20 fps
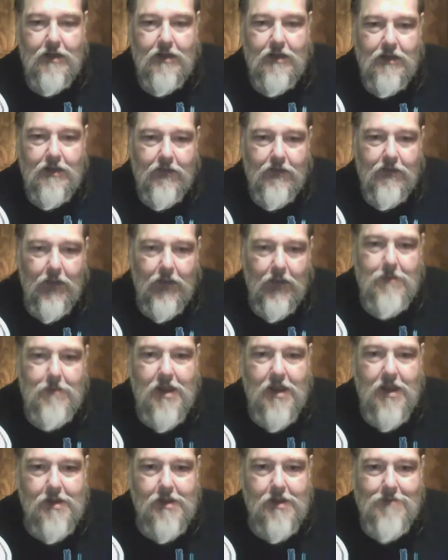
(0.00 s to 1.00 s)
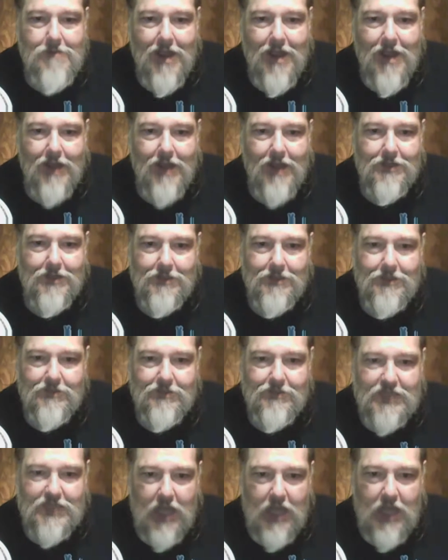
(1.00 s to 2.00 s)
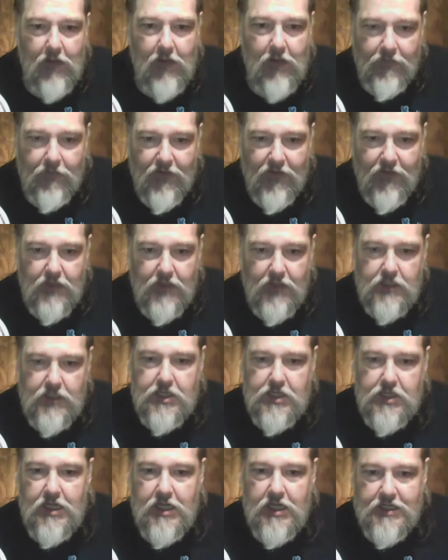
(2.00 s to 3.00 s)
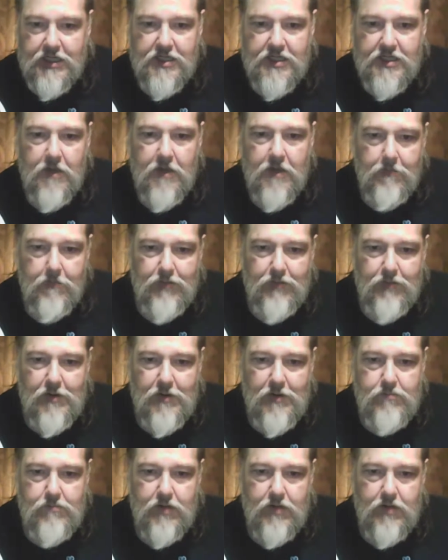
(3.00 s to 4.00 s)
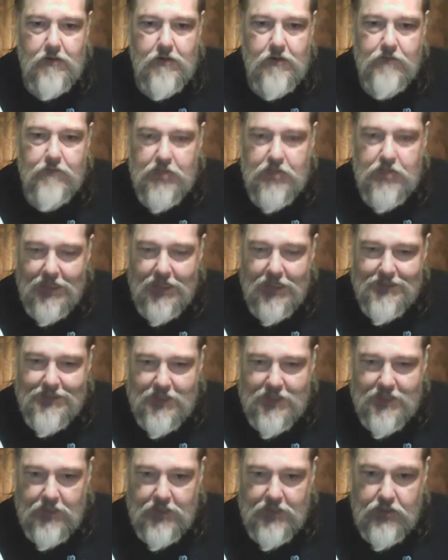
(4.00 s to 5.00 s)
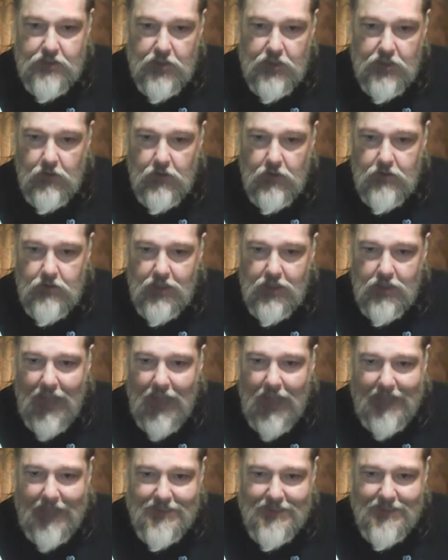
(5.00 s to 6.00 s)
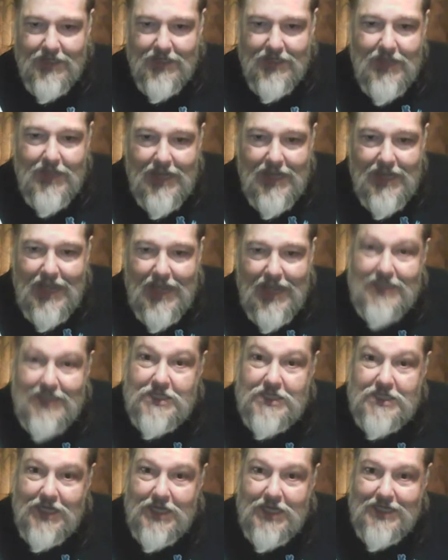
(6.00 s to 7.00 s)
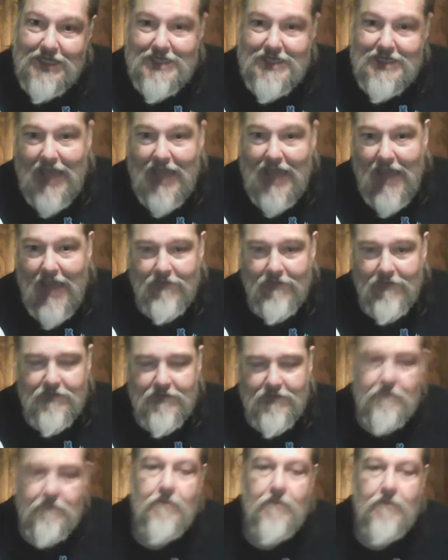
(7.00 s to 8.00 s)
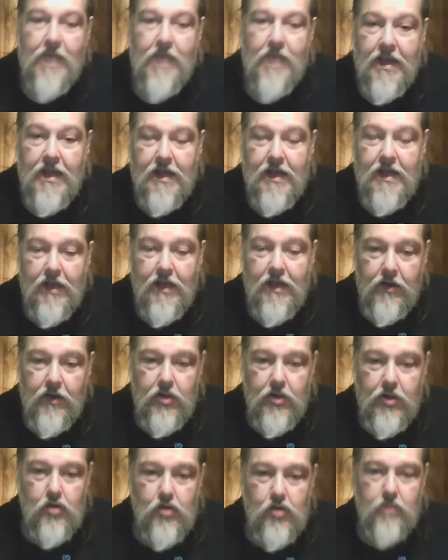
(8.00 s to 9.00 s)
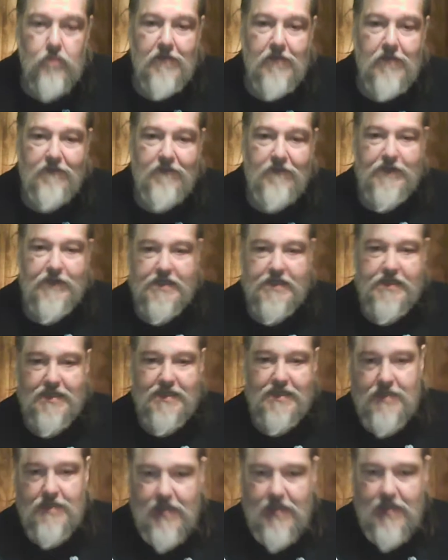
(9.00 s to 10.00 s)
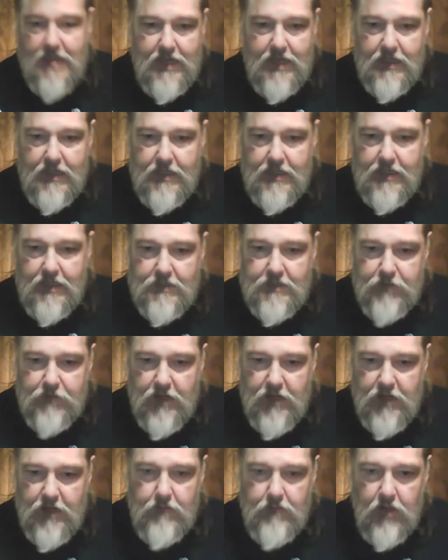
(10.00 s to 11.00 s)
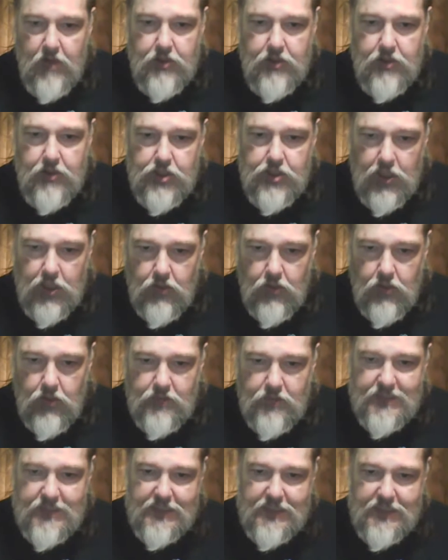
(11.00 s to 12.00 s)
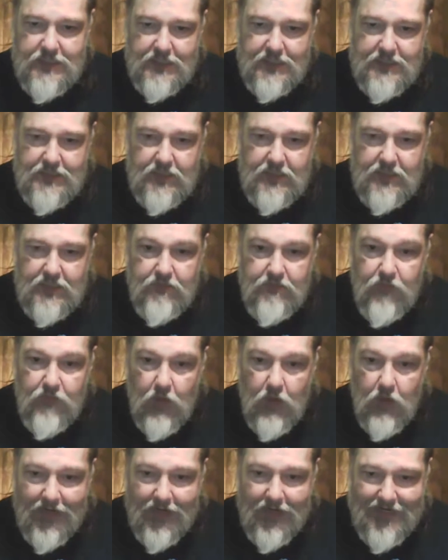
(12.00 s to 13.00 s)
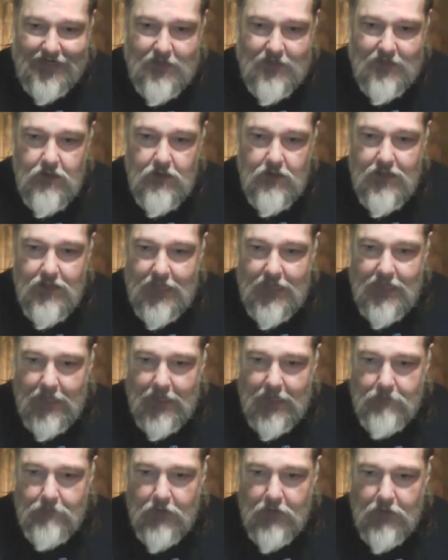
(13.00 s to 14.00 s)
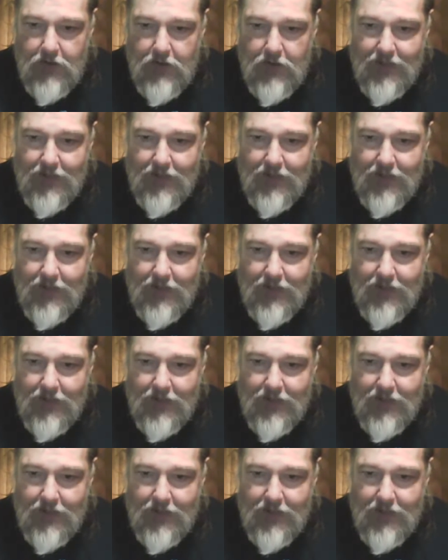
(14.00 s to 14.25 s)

The Mega Man himself, Gus Boom Boom Johnson, Joel Klatt, and Jenny Taft. Noon, Memphis at Cincinnati, ESPN, Mark Jones, Dusty Dvorak, and Paul